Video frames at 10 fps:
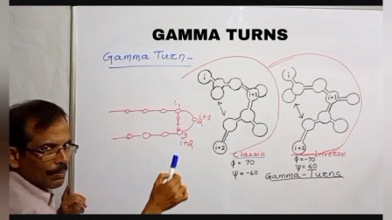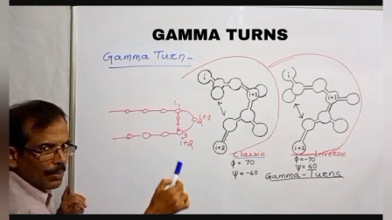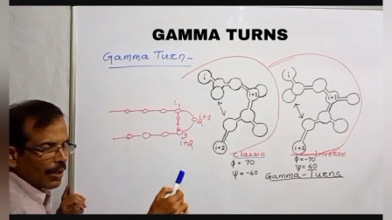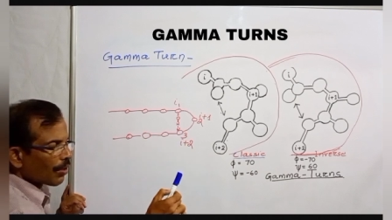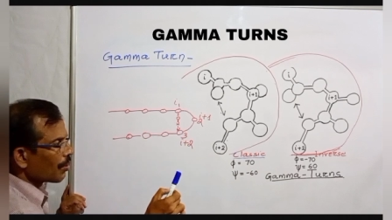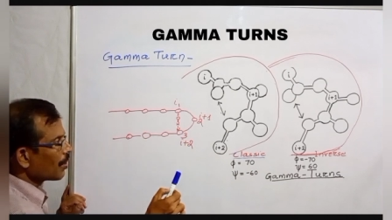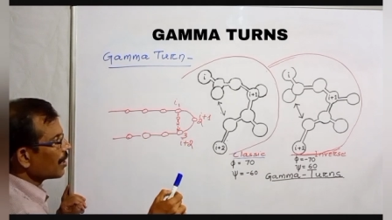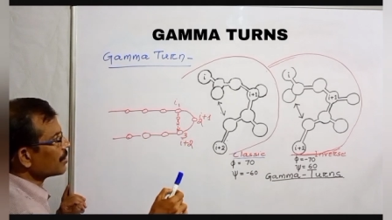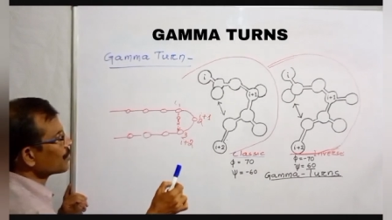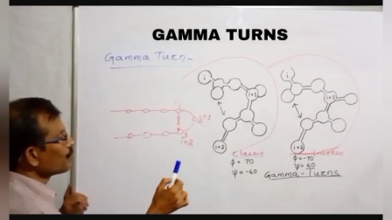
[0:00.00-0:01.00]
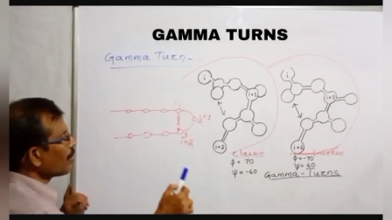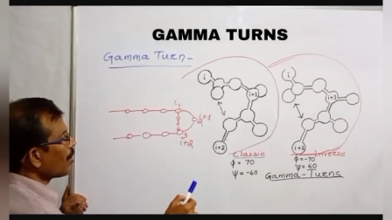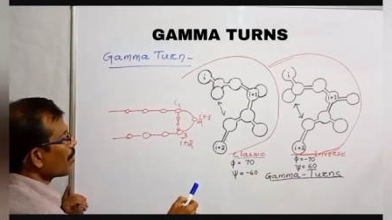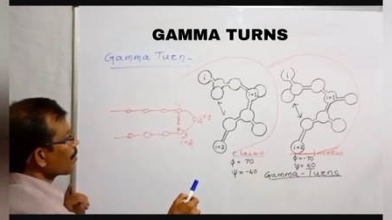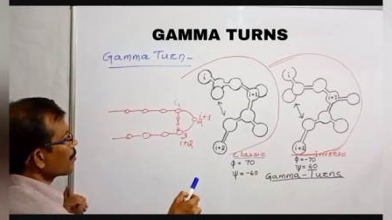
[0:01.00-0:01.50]
bond is
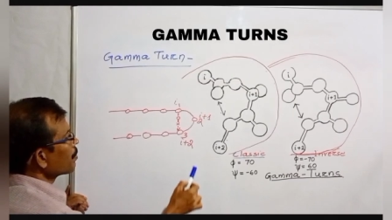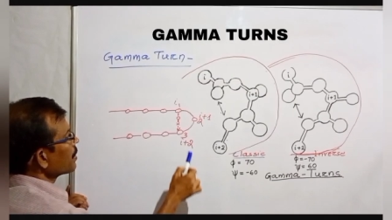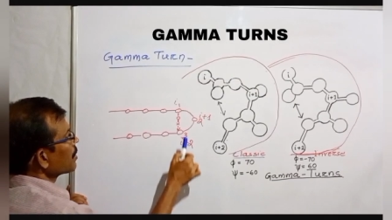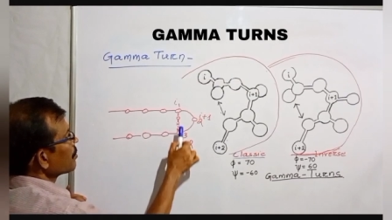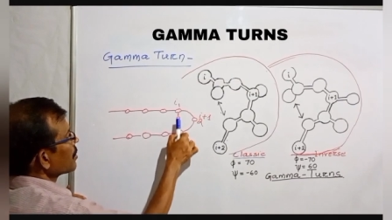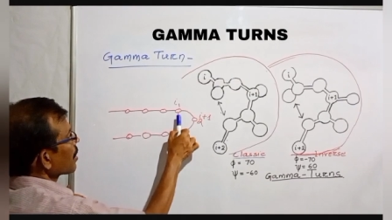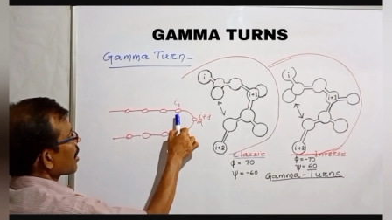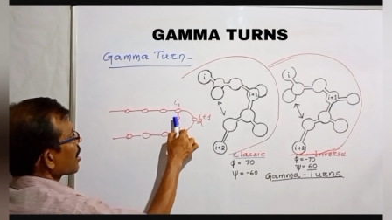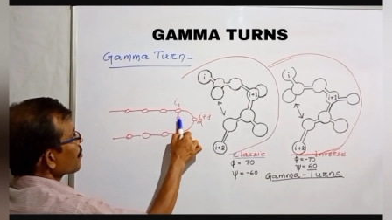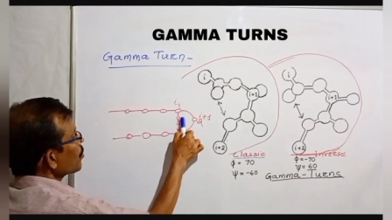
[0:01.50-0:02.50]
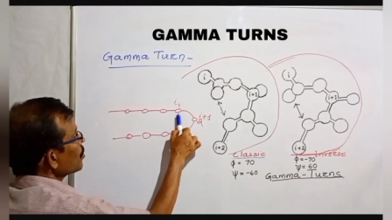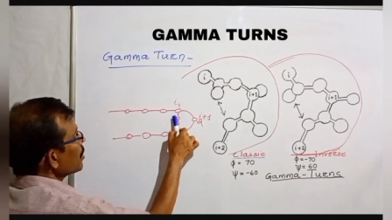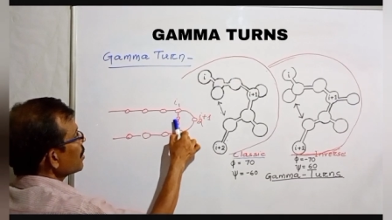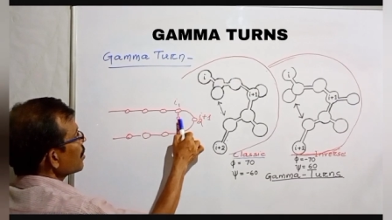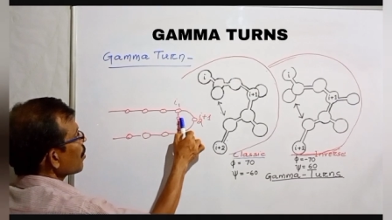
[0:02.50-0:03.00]
formed between the
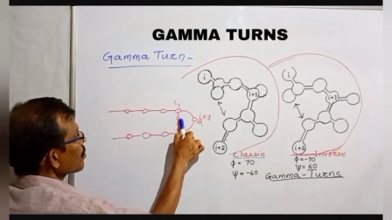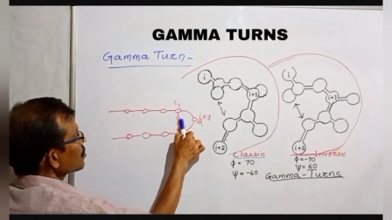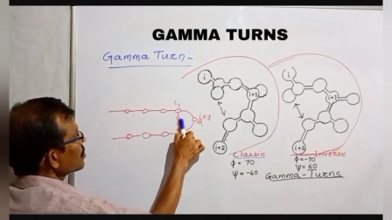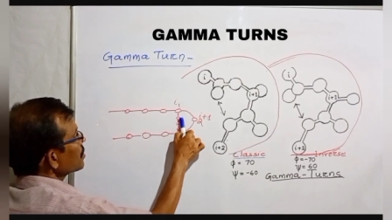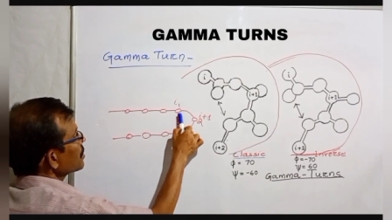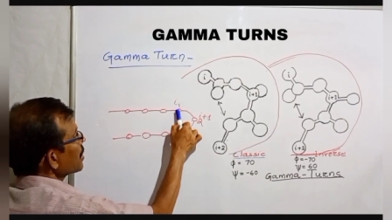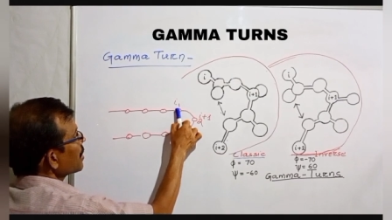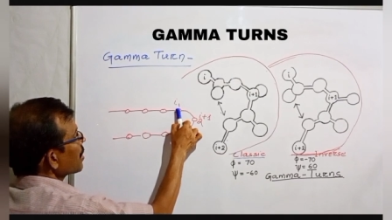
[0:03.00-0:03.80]
carbonyl oxygen